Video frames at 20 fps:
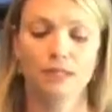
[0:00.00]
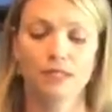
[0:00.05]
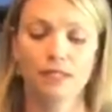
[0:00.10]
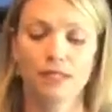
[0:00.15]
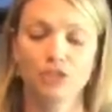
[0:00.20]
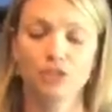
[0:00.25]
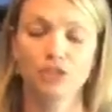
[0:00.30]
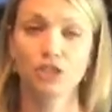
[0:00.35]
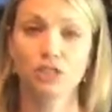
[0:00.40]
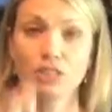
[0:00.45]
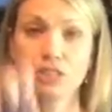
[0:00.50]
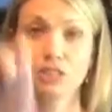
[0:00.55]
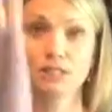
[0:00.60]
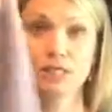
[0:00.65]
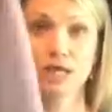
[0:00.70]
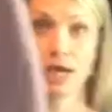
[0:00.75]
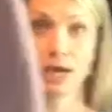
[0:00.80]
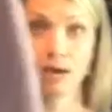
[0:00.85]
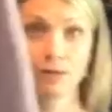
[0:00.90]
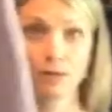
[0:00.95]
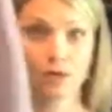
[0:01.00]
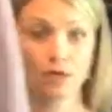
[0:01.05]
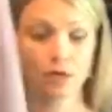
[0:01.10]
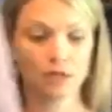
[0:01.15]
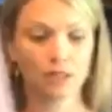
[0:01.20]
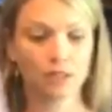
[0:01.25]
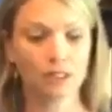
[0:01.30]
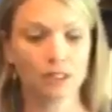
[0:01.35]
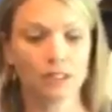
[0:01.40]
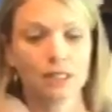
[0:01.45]
kitchen
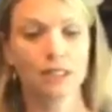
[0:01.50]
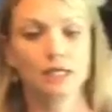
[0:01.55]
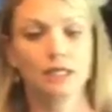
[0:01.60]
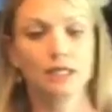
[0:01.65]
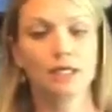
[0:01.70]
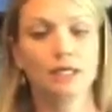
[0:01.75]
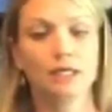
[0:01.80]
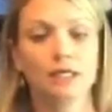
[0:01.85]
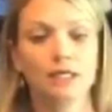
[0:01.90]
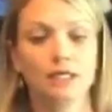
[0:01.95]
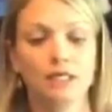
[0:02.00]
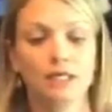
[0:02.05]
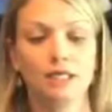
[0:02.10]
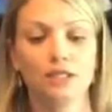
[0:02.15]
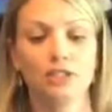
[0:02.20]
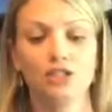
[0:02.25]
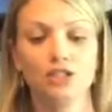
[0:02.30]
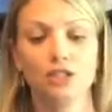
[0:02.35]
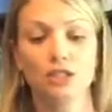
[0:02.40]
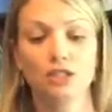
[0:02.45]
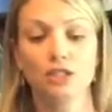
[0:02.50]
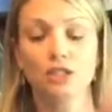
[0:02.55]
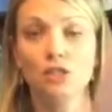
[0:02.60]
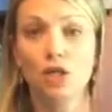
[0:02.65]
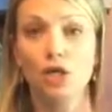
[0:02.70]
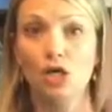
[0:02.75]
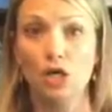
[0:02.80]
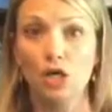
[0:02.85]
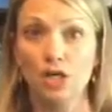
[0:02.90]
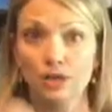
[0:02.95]
towel and a kitchen
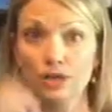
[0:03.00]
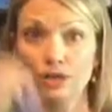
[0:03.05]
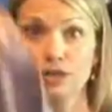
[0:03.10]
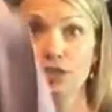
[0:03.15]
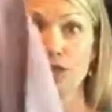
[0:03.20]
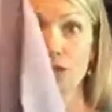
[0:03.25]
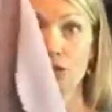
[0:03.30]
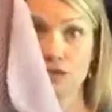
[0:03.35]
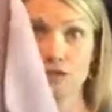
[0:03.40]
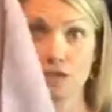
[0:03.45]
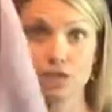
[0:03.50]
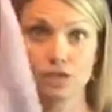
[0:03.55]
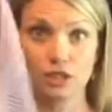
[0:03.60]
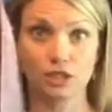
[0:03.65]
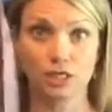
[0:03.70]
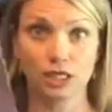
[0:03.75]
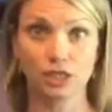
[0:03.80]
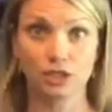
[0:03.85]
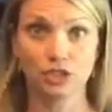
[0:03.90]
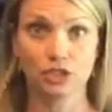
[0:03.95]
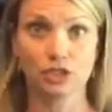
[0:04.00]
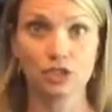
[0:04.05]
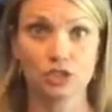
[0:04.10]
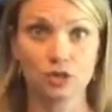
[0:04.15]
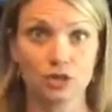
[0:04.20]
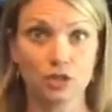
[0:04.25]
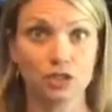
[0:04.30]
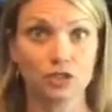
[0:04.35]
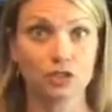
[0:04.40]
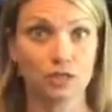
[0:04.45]
cloth to use in your kitchen
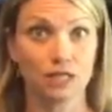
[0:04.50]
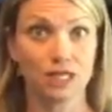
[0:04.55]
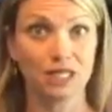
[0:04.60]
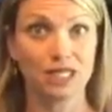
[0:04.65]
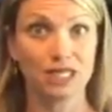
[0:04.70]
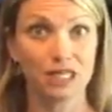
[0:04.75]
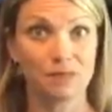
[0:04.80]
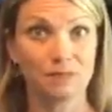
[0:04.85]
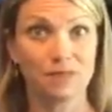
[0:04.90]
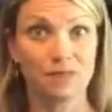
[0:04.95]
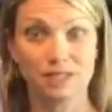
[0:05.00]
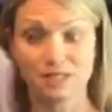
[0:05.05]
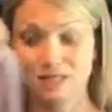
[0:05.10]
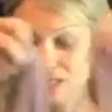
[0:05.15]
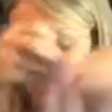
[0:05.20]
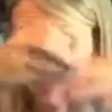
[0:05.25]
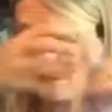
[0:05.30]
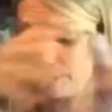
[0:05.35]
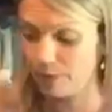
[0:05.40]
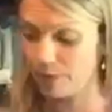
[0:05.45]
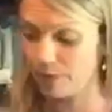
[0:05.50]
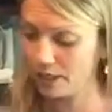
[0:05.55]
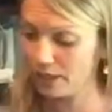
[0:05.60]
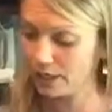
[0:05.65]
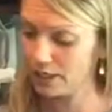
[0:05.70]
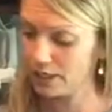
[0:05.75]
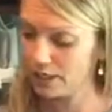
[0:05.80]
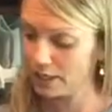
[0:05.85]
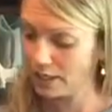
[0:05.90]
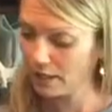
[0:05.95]
so that you can keep this
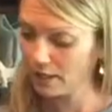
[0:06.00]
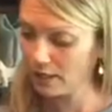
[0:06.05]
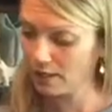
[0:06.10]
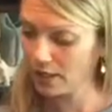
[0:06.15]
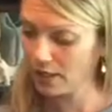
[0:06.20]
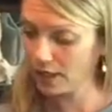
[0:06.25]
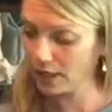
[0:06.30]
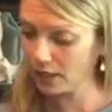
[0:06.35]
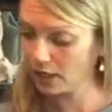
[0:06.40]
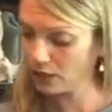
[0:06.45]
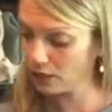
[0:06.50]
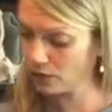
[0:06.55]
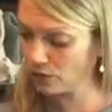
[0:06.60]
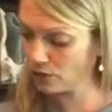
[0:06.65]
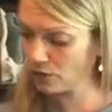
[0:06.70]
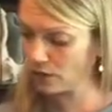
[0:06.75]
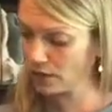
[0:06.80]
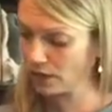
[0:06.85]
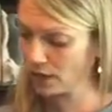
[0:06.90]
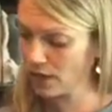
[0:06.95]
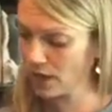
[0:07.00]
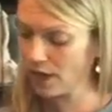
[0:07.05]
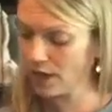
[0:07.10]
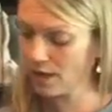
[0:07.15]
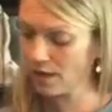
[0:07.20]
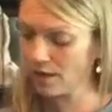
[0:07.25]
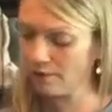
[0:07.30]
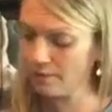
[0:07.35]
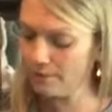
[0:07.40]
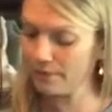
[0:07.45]
separate than your
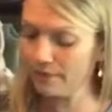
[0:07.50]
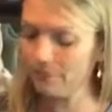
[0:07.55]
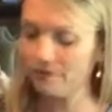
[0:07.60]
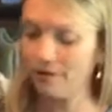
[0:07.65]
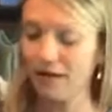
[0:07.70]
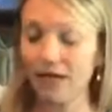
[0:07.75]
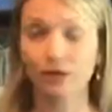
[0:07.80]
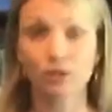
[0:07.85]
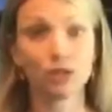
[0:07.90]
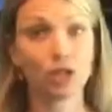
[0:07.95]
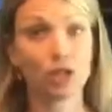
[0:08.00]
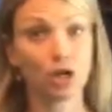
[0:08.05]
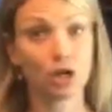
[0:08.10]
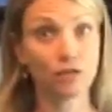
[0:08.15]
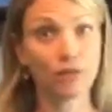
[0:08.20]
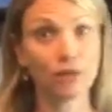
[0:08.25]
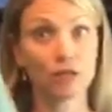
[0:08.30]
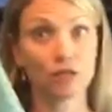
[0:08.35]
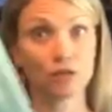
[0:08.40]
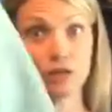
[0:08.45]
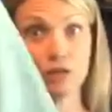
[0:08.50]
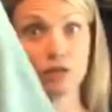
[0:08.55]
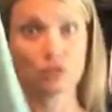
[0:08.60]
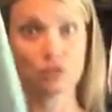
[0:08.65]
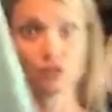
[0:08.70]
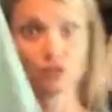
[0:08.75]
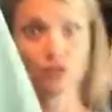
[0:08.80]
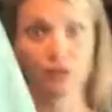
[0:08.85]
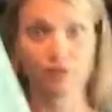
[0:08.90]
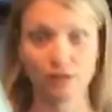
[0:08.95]
EnviroCloth that you
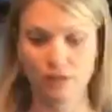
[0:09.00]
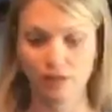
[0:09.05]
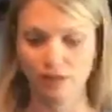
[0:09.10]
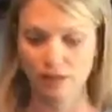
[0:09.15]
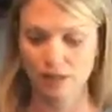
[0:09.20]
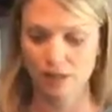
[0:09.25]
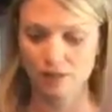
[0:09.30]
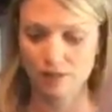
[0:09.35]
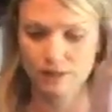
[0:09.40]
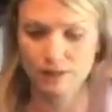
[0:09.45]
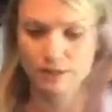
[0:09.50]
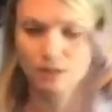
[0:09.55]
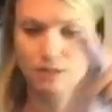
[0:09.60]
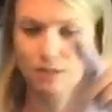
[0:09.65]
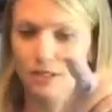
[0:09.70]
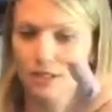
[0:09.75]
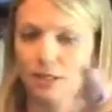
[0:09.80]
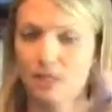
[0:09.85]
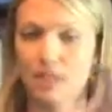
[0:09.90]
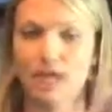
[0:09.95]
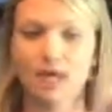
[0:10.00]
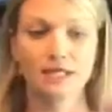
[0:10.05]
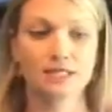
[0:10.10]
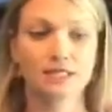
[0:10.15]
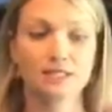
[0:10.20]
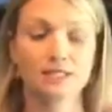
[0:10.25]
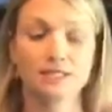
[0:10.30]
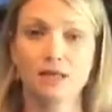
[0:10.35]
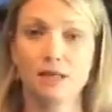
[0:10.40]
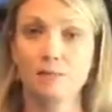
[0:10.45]
use for everything else. Has
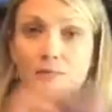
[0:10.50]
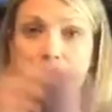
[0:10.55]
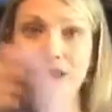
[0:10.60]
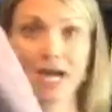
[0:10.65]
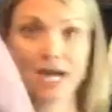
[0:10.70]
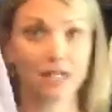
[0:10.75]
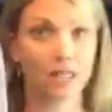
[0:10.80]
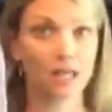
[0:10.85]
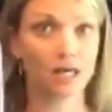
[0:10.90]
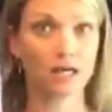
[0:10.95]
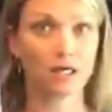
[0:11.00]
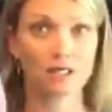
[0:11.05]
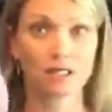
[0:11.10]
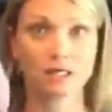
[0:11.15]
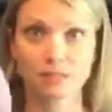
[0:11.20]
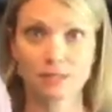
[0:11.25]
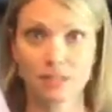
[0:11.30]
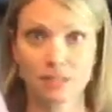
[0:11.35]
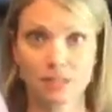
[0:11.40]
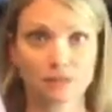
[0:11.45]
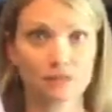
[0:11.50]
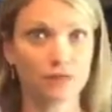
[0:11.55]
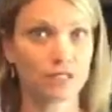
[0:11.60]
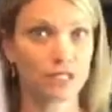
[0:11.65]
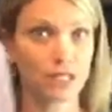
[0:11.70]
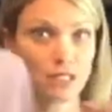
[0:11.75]
the same back lock, same silver